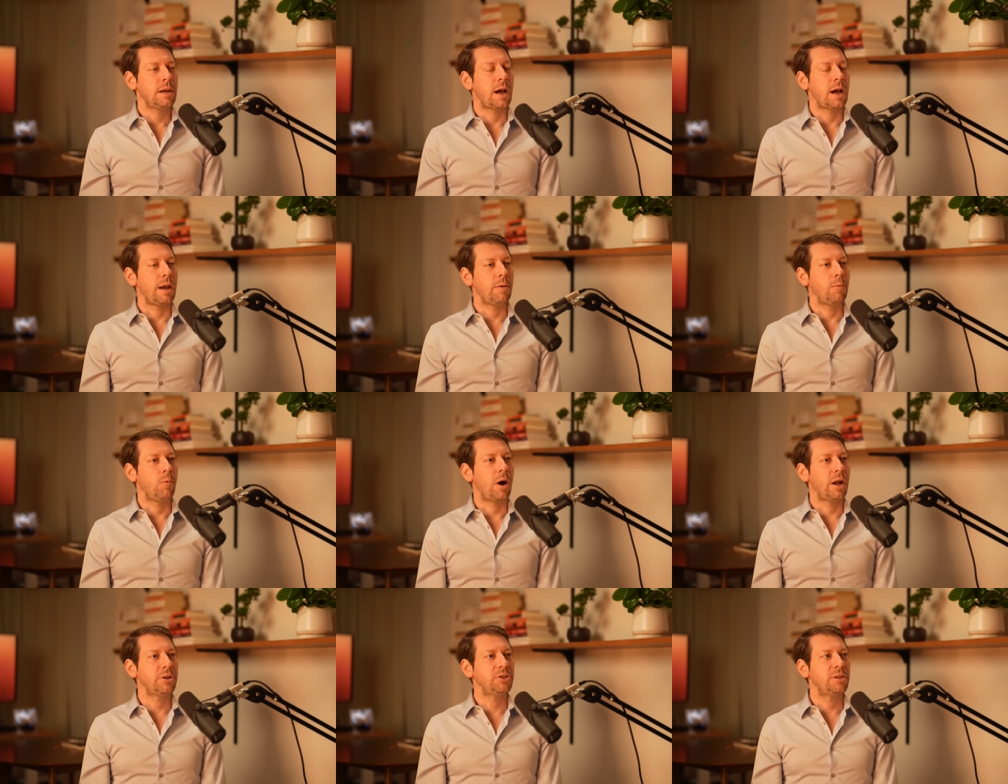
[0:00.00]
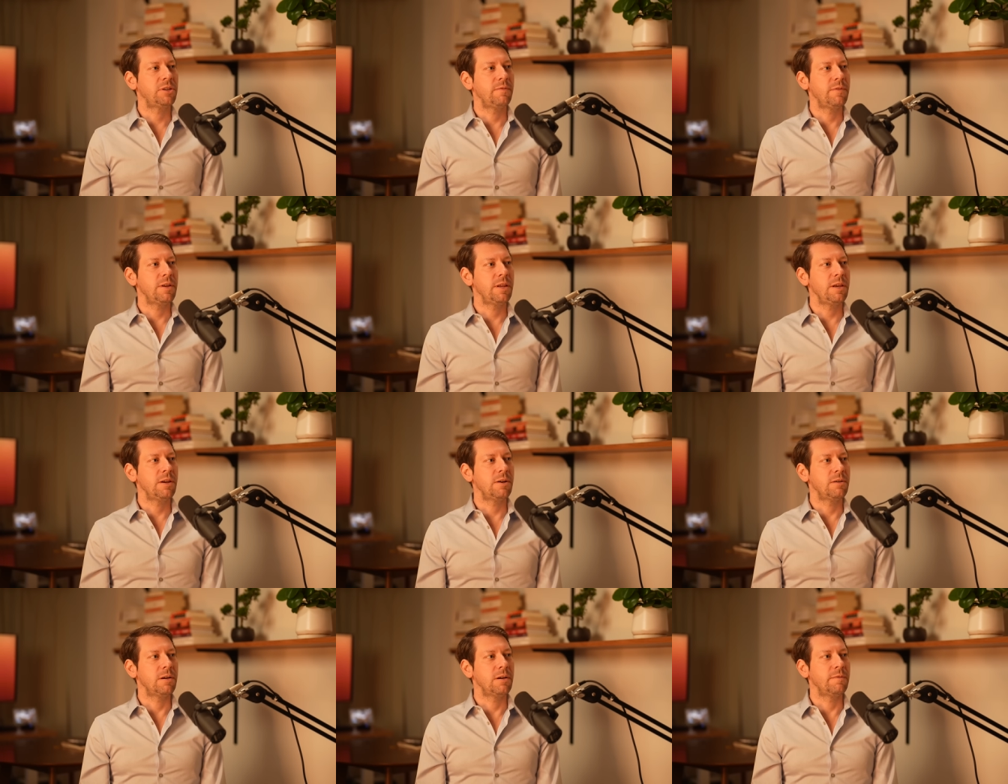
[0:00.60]
I watched a
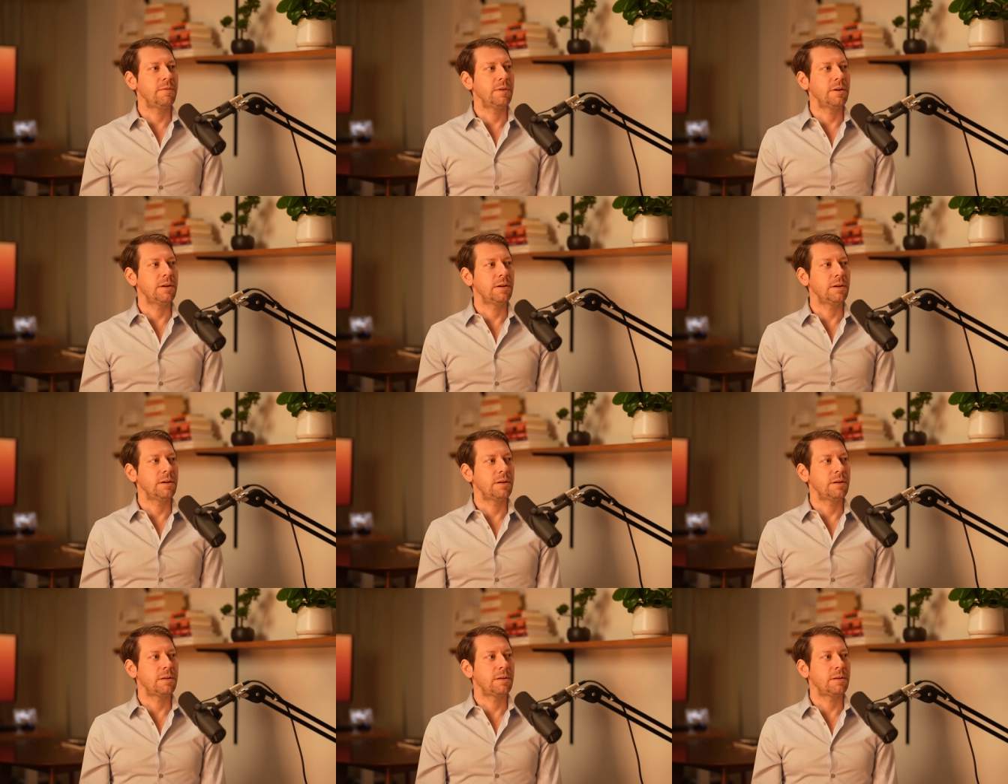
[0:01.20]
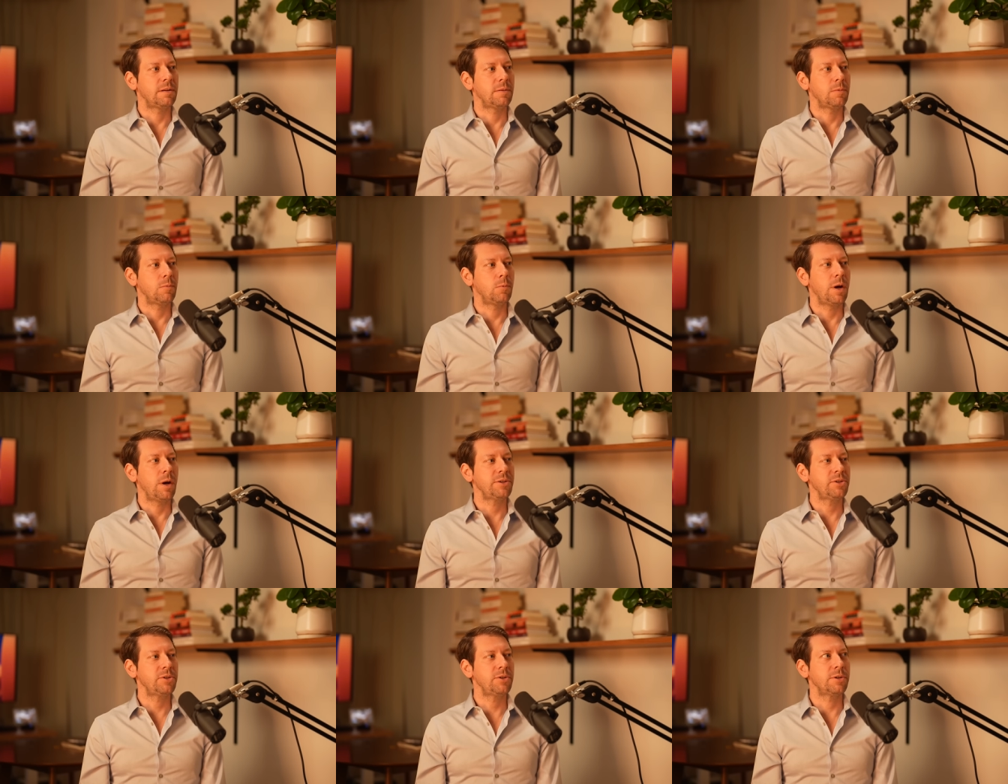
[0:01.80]
video of a
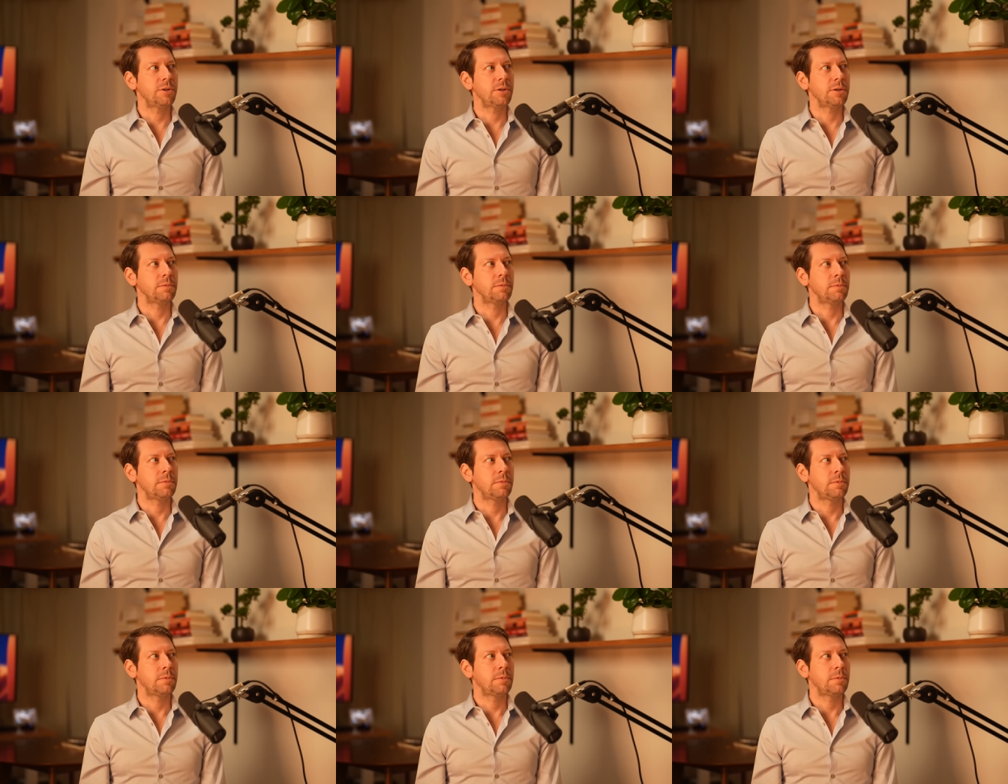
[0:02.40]
Western